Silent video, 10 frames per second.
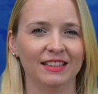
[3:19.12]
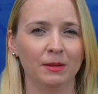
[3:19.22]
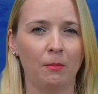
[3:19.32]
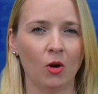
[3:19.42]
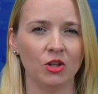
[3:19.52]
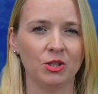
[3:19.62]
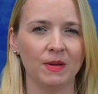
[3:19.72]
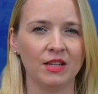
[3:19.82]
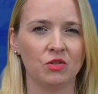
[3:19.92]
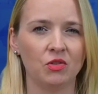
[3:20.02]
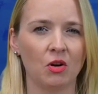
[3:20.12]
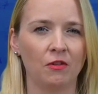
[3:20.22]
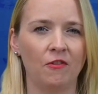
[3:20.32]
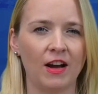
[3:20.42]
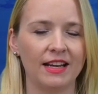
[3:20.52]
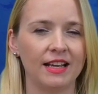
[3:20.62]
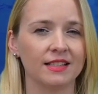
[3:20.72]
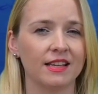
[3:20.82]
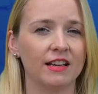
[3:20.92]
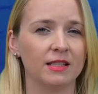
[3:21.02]
The Polish Ministry of
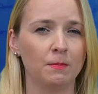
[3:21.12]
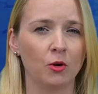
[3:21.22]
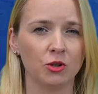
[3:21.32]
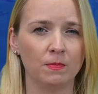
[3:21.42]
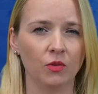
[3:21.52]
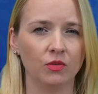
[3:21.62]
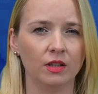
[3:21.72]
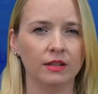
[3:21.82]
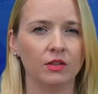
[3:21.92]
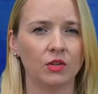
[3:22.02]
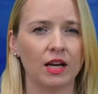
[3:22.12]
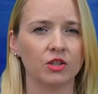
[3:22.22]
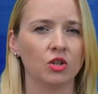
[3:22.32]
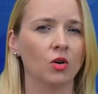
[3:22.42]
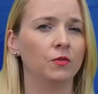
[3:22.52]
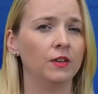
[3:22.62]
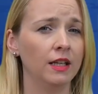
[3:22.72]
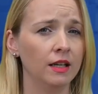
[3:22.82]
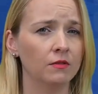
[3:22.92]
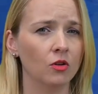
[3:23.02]
Finance has postponed the introduction of
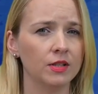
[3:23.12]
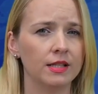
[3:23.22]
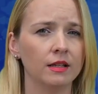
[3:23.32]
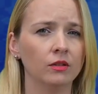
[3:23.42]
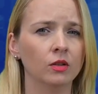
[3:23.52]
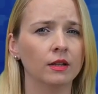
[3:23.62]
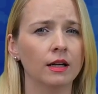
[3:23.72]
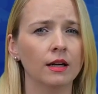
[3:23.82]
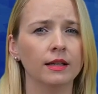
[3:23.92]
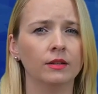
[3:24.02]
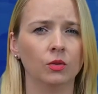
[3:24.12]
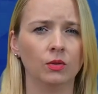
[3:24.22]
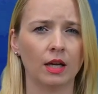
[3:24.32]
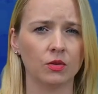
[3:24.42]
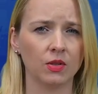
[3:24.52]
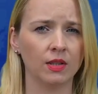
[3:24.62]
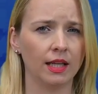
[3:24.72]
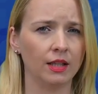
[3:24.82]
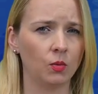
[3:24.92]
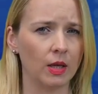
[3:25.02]
e-invoicing to early
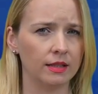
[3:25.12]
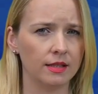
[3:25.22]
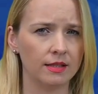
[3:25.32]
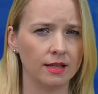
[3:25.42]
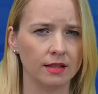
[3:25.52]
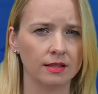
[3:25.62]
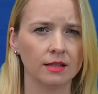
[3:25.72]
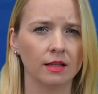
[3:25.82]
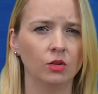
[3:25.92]
2026